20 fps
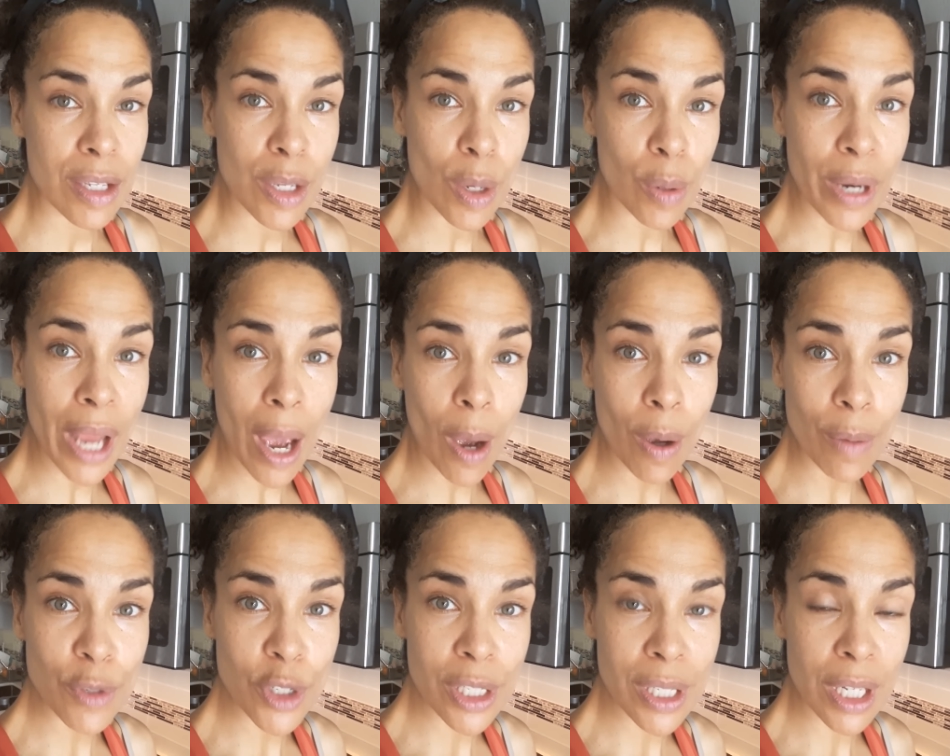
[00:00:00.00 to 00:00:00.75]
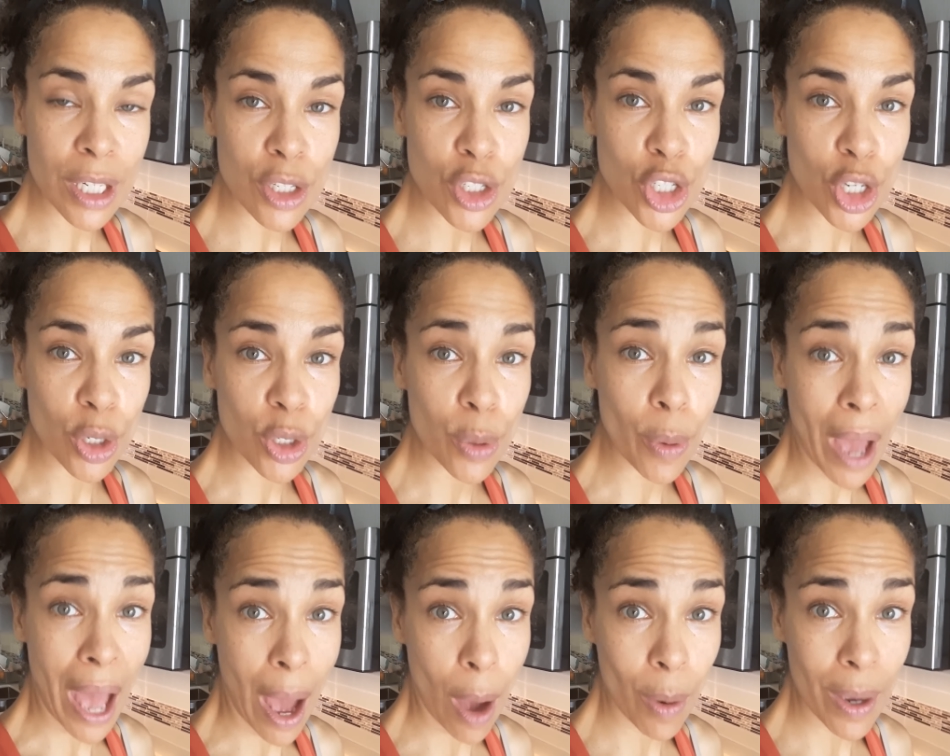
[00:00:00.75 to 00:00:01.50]
So now I'm just going to show
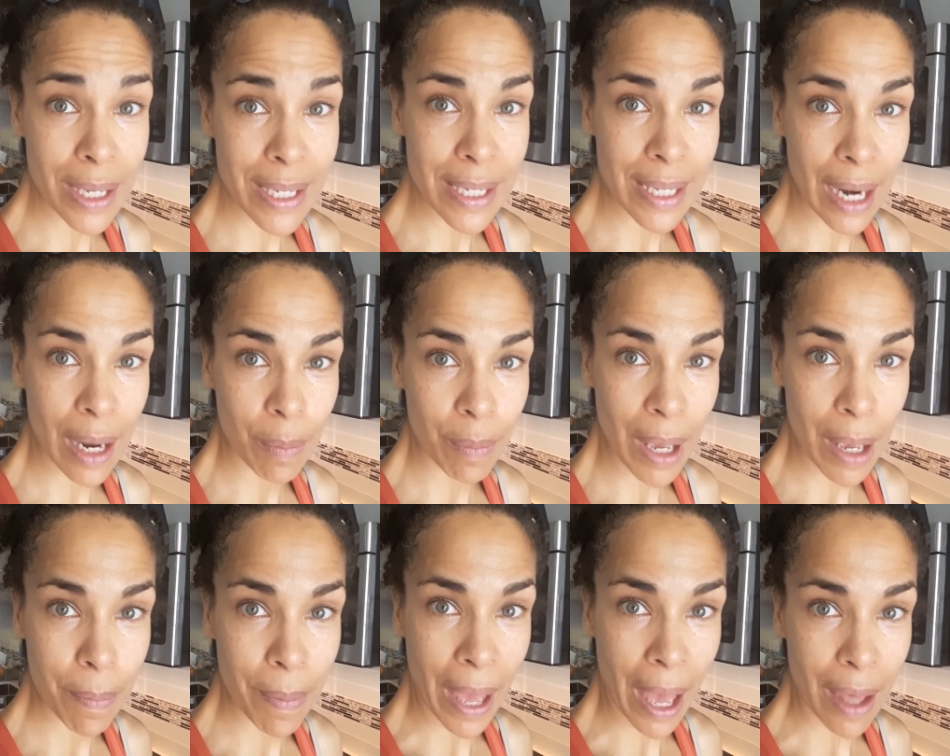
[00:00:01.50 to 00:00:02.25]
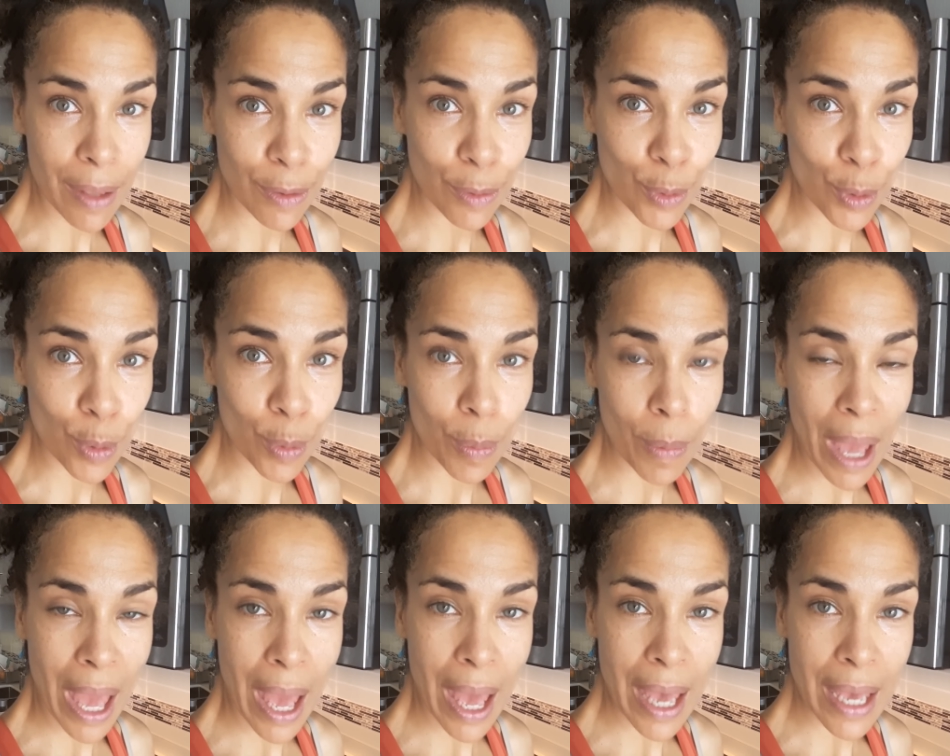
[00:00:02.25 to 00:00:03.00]
you how I set up my
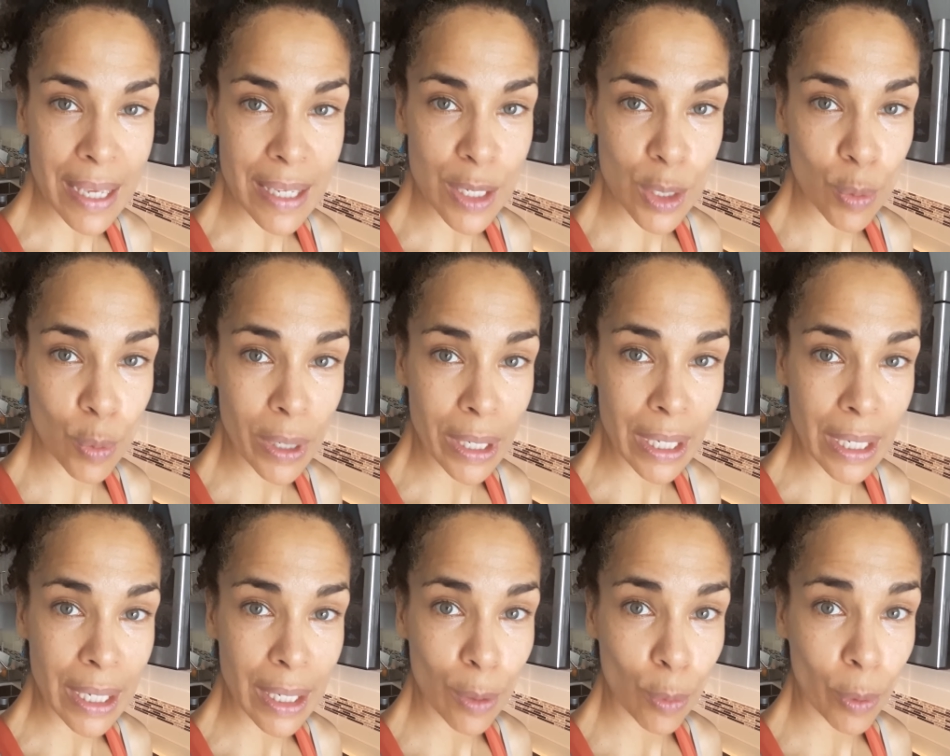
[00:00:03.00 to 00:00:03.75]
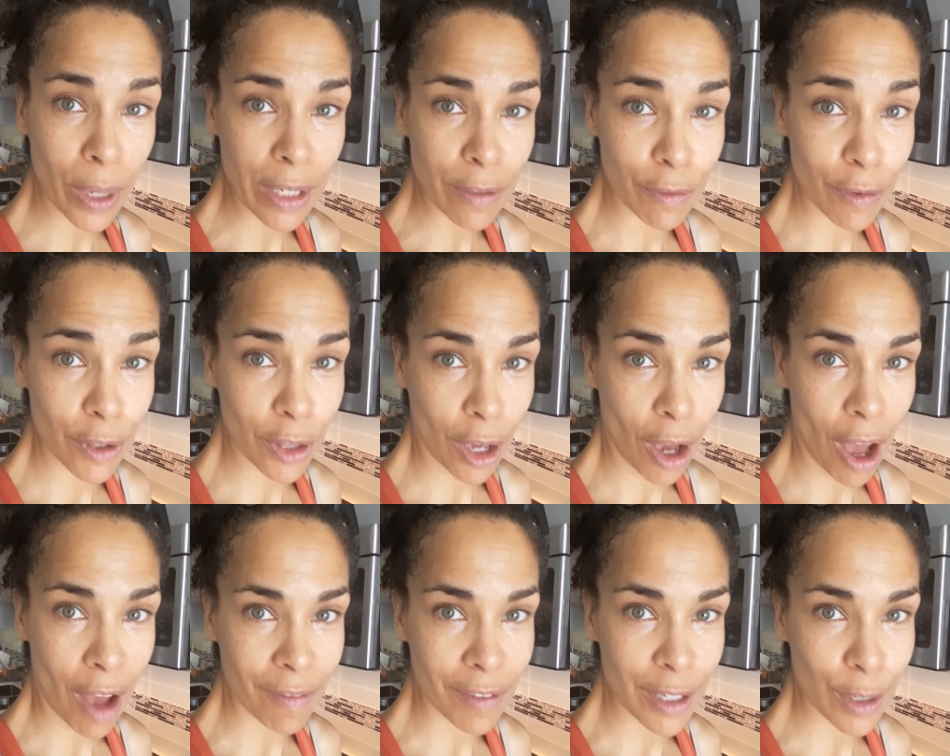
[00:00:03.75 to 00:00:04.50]
bathroom as we wait for the
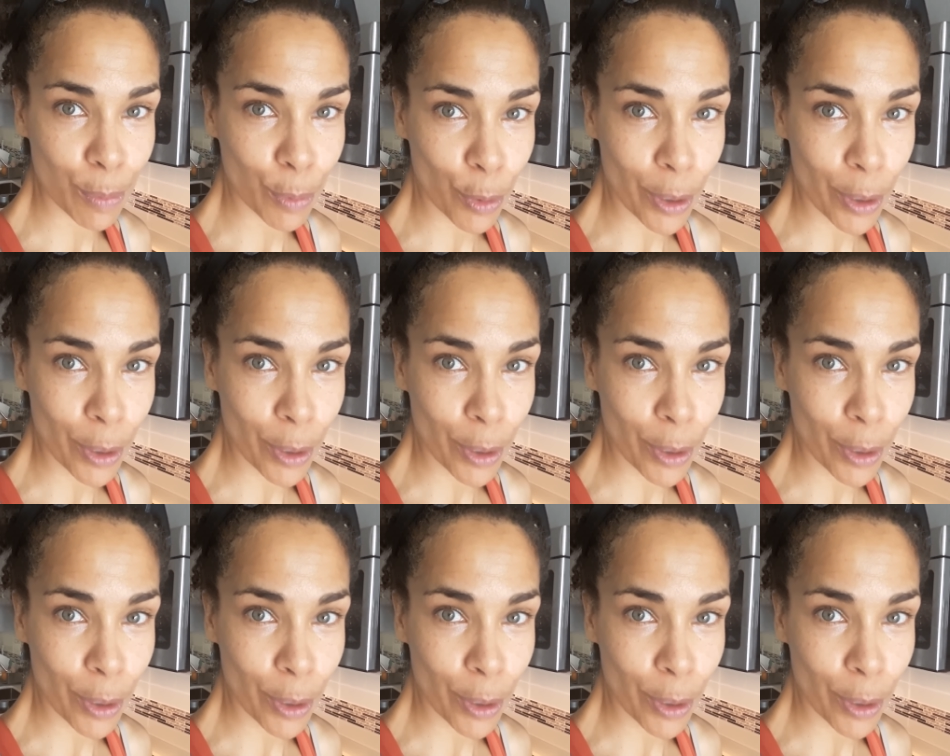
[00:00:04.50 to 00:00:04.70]
coffee to